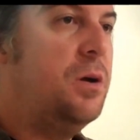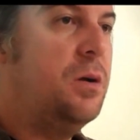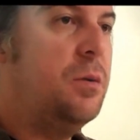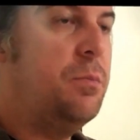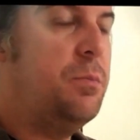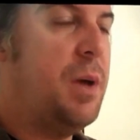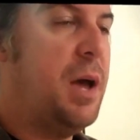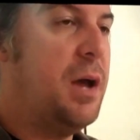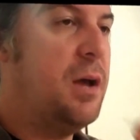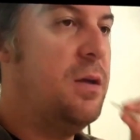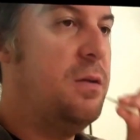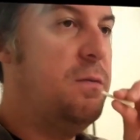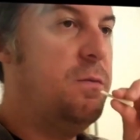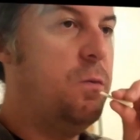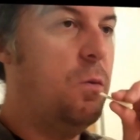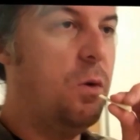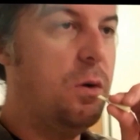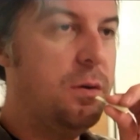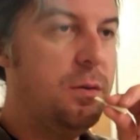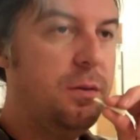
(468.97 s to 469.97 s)
Back and
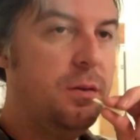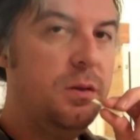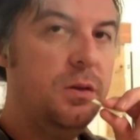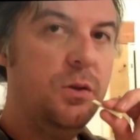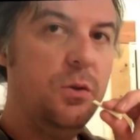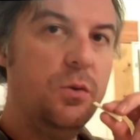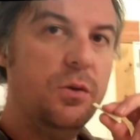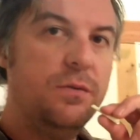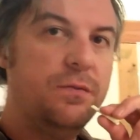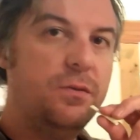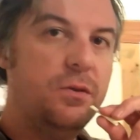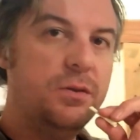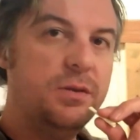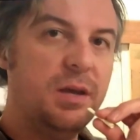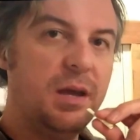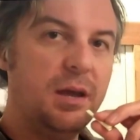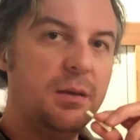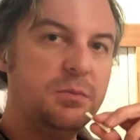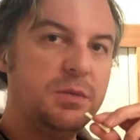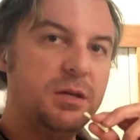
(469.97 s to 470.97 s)
forth, do it a few
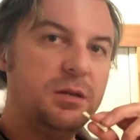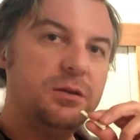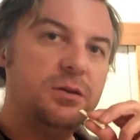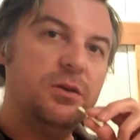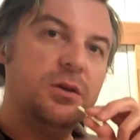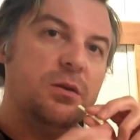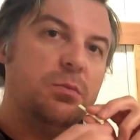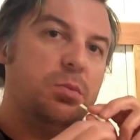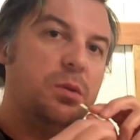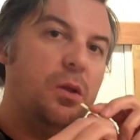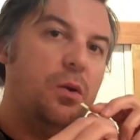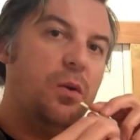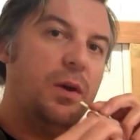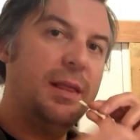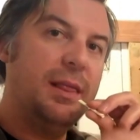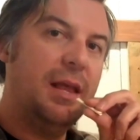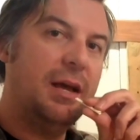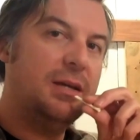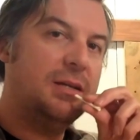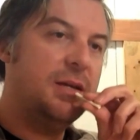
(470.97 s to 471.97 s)
times until you're blowing
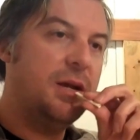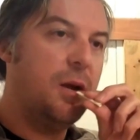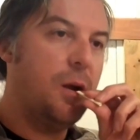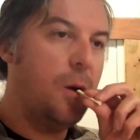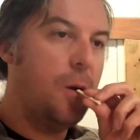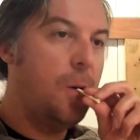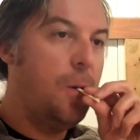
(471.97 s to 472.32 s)
less air.